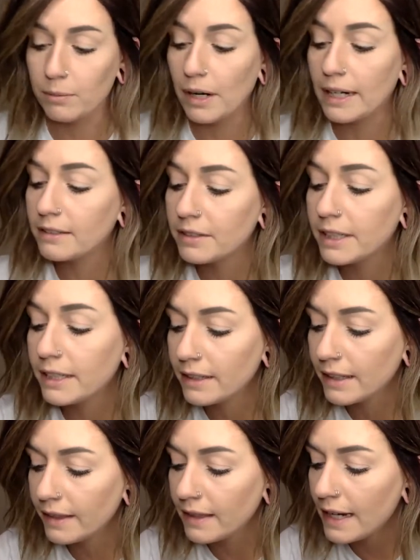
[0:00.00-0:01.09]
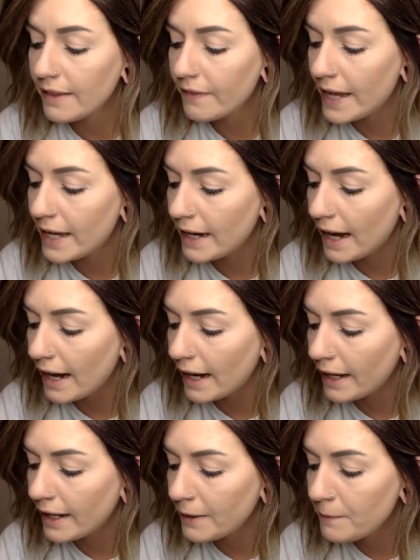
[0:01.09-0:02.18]
products or anything like that, then
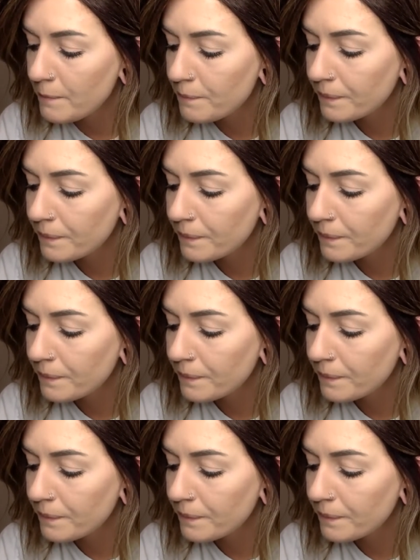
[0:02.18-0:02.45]
I